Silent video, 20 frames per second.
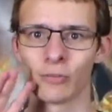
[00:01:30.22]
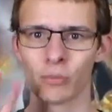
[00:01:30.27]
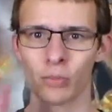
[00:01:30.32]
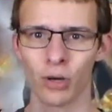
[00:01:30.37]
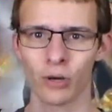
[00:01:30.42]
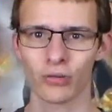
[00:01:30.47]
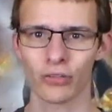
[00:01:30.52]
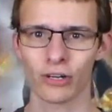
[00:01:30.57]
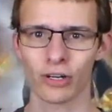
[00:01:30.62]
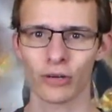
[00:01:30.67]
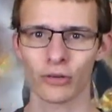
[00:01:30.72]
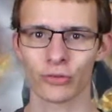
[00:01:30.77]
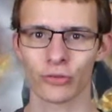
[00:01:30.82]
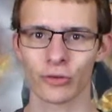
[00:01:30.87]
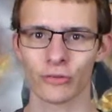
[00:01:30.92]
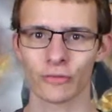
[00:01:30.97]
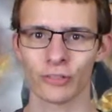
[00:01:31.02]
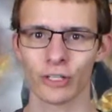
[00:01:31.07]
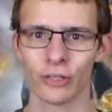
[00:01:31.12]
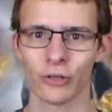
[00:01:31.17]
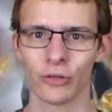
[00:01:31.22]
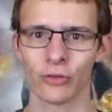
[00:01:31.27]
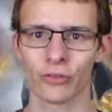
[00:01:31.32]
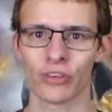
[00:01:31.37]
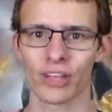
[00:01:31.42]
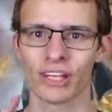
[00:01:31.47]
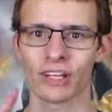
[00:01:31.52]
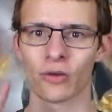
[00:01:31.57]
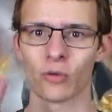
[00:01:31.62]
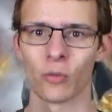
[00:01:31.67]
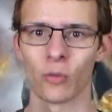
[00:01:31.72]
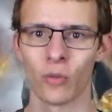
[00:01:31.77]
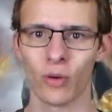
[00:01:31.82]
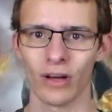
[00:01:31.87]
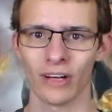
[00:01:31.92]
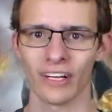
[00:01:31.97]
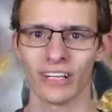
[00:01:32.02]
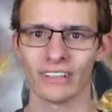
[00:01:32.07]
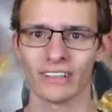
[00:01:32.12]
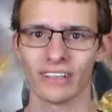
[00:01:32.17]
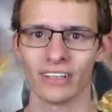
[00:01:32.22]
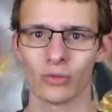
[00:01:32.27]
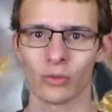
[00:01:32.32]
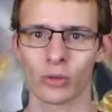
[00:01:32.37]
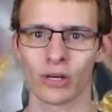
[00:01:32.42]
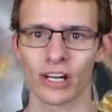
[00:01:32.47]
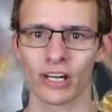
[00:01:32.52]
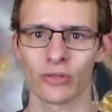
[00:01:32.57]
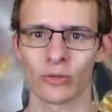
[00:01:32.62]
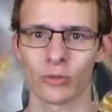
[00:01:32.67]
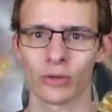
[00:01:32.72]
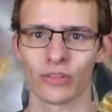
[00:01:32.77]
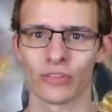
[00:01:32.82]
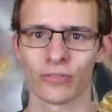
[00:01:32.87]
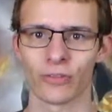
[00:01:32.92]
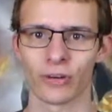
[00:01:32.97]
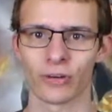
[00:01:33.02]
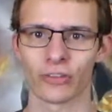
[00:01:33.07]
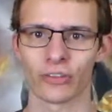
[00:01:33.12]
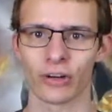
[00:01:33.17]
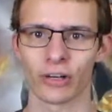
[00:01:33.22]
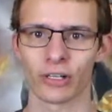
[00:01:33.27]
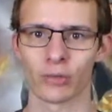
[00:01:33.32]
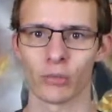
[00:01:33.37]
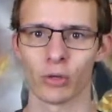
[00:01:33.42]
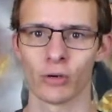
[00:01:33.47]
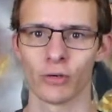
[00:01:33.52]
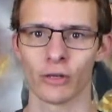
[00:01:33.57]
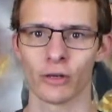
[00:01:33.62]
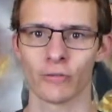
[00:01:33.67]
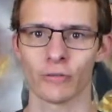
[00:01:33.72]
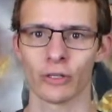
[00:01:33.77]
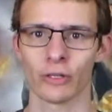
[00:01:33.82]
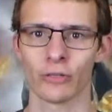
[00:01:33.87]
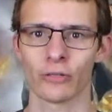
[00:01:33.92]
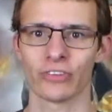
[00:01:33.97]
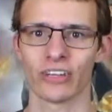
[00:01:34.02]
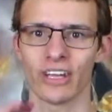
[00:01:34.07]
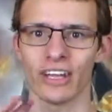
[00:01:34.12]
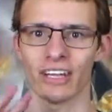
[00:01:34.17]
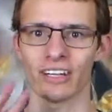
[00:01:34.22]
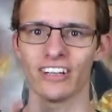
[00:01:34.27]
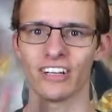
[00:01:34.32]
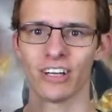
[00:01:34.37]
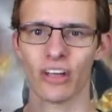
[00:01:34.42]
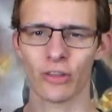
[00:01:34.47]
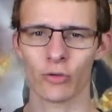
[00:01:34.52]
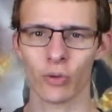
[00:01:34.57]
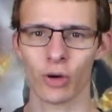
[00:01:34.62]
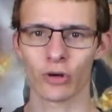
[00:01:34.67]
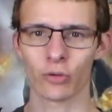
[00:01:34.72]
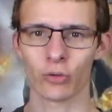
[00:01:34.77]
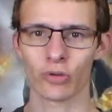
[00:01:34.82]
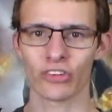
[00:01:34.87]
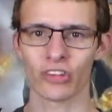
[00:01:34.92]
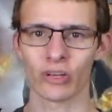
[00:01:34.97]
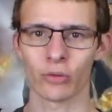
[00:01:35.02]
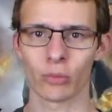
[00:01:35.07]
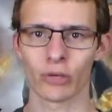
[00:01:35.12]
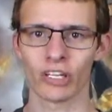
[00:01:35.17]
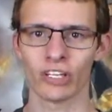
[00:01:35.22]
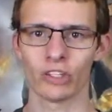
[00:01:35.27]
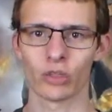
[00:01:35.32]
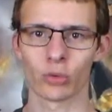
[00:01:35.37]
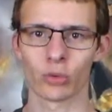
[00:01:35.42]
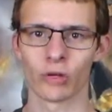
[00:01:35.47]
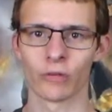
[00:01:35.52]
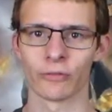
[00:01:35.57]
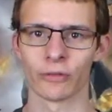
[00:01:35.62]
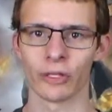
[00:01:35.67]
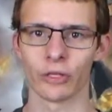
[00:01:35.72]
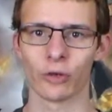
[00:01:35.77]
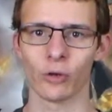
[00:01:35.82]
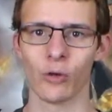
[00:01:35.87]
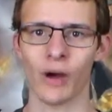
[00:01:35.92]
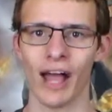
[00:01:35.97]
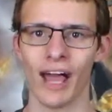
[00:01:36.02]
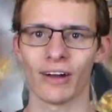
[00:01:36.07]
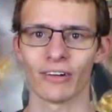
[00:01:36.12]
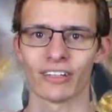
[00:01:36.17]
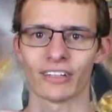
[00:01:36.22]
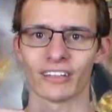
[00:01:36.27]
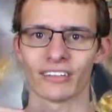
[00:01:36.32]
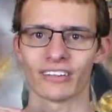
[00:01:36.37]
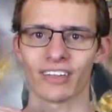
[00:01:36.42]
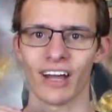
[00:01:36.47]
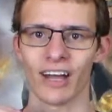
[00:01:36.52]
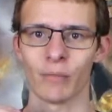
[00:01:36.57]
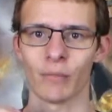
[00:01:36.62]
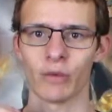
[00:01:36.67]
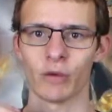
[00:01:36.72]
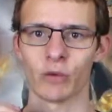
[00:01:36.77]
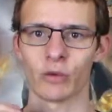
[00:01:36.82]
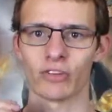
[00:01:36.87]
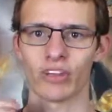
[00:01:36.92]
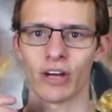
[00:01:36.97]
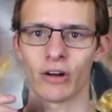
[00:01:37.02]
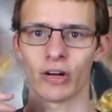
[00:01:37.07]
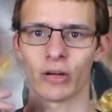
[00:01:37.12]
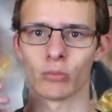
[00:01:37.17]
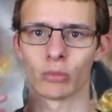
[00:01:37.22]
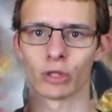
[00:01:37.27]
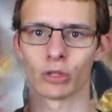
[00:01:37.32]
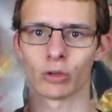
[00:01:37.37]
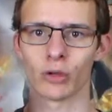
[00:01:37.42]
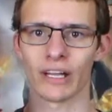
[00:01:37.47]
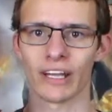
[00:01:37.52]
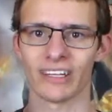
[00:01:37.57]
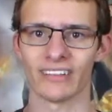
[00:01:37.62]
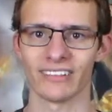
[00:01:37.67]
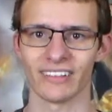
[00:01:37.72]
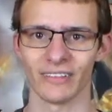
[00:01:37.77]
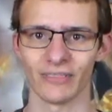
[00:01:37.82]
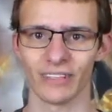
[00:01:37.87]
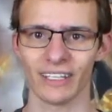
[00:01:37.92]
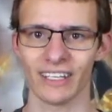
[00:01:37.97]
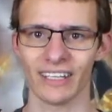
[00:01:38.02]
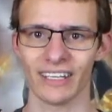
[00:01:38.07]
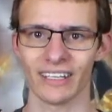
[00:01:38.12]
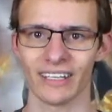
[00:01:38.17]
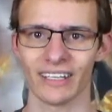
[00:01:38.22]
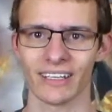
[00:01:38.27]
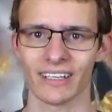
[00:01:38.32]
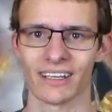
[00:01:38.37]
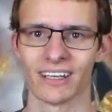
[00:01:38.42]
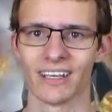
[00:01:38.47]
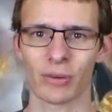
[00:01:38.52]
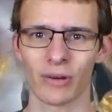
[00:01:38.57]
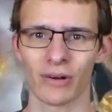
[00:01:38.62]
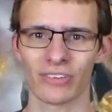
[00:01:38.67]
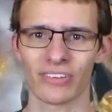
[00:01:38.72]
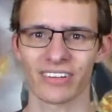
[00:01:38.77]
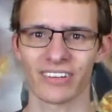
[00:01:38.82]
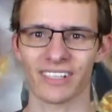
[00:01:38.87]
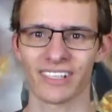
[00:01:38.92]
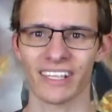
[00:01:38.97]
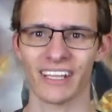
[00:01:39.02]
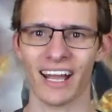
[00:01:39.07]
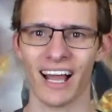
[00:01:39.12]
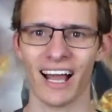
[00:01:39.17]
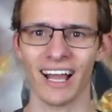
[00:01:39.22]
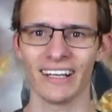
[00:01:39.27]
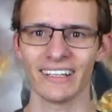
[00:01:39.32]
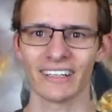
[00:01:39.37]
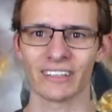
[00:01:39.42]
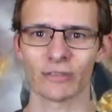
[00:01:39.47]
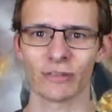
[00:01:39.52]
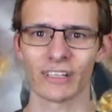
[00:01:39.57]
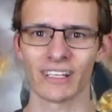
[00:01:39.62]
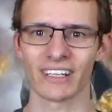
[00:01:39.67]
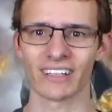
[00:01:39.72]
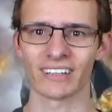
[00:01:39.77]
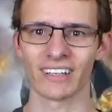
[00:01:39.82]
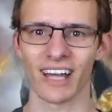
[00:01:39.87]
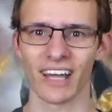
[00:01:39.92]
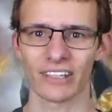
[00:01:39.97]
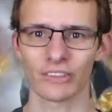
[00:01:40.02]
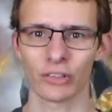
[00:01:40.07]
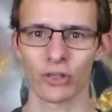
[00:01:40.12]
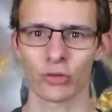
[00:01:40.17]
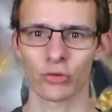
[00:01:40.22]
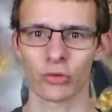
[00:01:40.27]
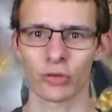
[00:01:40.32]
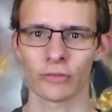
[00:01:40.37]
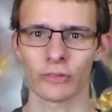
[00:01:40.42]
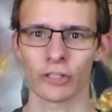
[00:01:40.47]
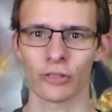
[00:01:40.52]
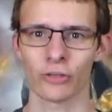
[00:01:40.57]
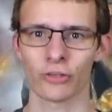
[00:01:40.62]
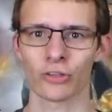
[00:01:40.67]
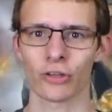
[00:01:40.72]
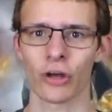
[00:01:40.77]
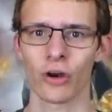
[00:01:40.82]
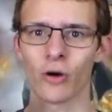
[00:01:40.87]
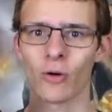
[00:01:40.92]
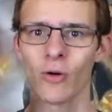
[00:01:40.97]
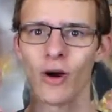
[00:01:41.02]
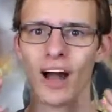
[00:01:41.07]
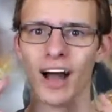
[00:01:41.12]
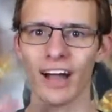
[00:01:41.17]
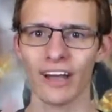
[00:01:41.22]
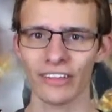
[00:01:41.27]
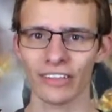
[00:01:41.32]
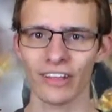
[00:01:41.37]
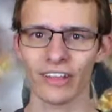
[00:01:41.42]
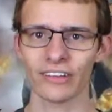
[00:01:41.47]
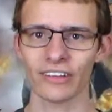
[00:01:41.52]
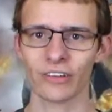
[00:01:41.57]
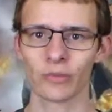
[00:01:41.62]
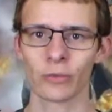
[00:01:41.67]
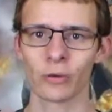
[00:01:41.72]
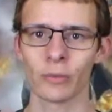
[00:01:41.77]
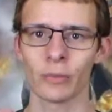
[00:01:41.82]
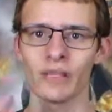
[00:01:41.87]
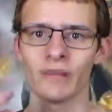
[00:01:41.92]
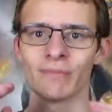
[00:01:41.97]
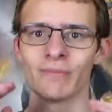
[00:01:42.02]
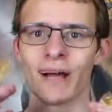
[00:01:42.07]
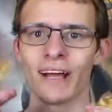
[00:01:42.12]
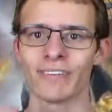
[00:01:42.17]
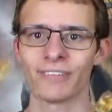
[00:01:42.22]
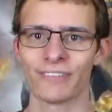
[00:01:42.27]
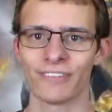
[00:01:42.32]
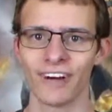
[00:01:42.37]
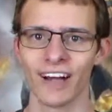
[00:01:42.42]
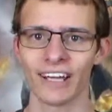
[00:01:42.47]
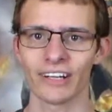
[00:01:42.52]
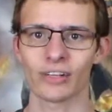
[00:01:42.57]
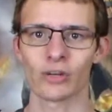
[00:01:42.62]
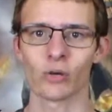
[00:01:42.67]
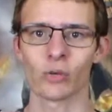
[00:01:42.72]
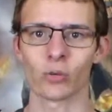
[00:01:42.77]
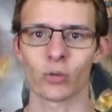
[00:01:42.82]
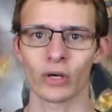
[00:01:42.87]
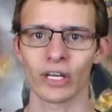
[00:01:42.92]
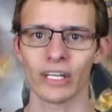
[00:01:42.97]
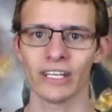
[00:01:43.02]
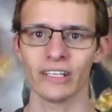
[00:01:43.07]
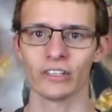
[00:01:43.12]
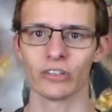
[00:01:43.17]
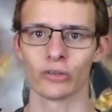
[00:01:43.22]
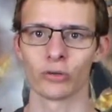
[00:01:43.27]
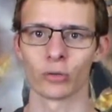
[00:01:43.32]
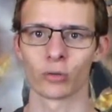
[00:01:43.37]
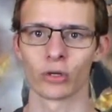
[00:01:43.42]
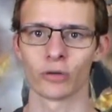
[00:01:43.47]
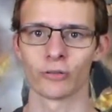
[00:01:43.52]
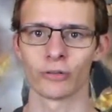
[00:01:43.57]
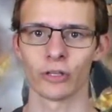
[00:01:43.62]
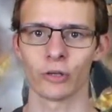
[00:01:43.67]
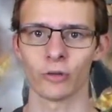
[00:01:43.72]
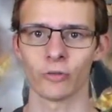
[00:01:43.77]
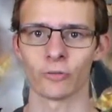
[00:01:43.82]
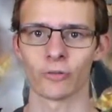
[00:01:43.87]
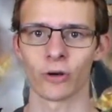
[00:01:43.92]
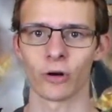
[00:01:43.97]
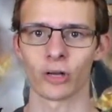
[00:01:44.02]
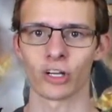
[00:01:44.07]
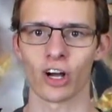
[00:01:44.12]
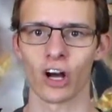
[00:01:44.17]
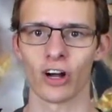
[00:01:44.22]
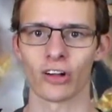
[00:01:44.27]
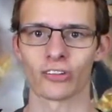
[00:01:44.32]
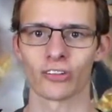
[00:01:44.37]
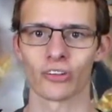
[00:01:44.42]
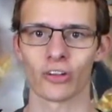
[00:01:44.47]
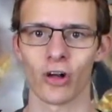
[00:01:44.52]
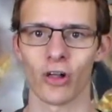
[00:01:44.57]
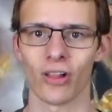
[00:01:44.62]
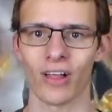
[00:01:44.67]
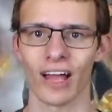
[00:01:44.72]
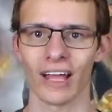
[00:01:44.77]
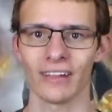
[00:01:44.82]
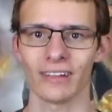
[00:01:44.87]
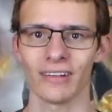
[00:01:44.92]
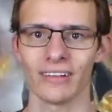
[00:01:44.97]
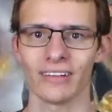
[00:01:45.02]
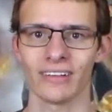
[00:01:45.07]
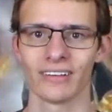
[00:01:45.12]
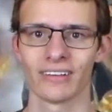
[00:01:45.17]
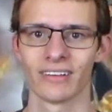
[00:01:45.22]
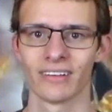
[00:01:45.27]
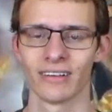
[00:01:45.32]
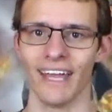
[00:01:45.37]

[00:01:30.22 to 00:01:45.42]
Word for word: both of those reviews, like one I did when I was first starting movie reviews, and another one was a redo review out at the time it was out on Blu-ray and DVD. And personally, I didn't really like those reviews, so I thought this would be my final redo review for Kong Skull Island.